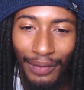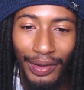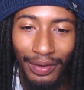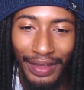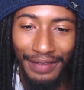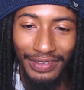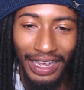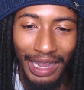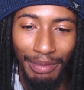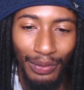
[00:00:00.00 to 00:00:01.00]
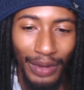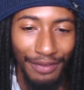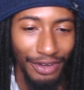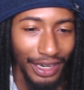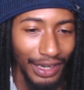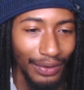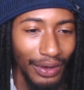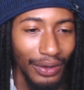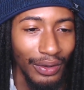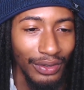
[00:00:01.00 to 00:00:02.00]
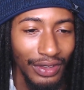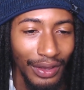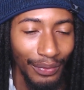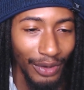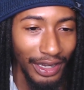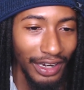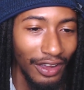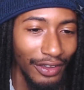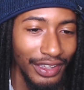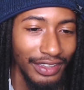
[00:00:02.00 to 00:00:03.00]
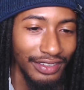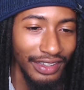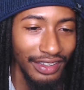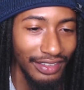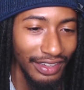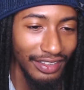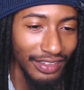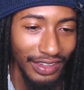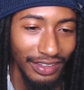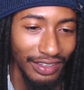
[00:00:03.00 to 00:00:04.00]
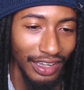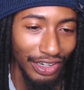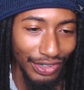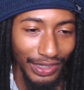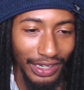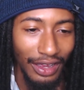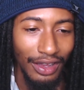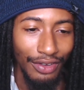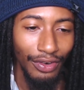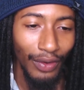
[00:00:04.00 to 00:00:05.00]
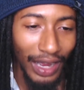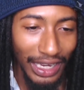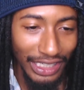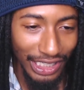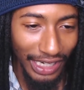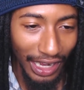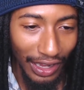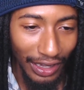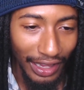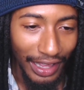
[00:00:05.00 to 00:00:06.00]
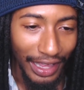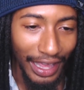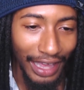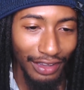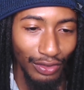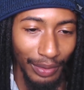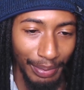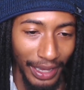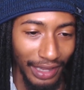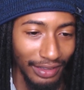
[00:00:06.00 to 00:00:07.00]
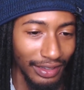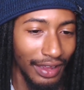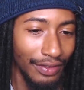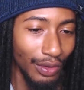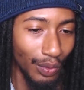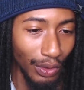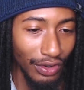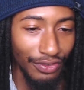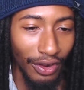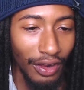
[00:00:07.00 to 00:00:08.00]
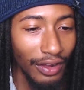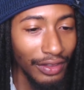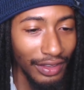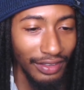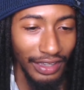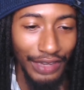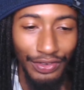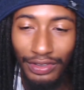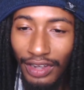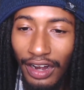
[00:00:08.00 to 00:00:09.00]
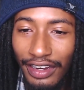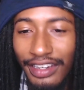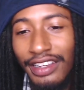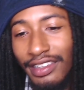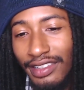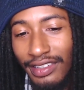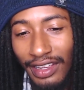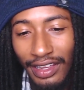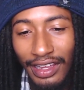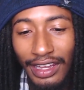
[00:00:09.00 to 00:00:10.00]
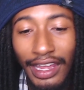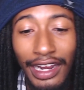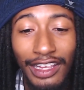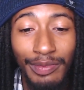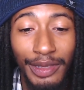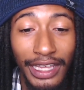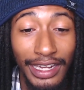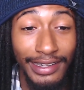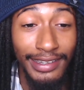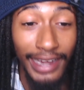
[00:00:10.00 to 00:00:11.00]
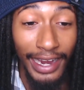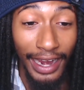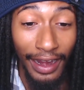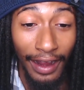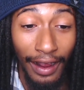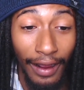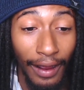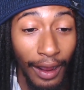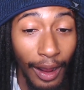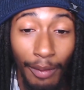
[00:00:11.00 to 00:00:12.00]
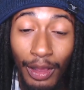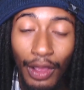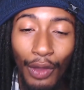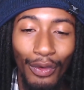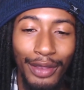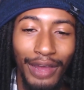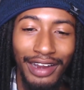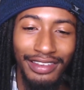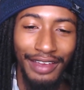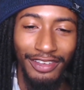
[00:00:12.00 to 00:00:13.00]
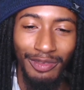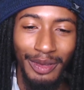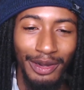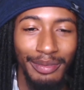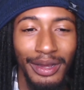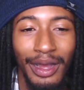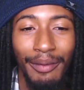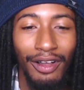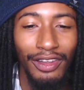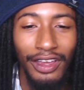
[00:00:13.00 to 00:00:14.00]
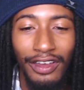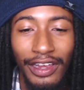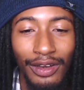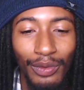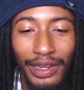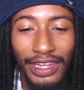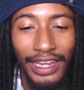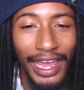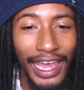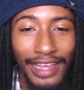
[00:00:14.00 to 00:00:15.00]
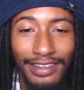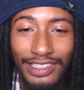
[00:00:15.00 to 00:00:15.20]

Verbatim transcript: We don't have time to wait for the heroes. Run all ye citizens of this country, for I shall extirpate the root of all this evil darkness. Let us begin. Damn! Wait, why does he have a spirit bomb? Hold on. Relax,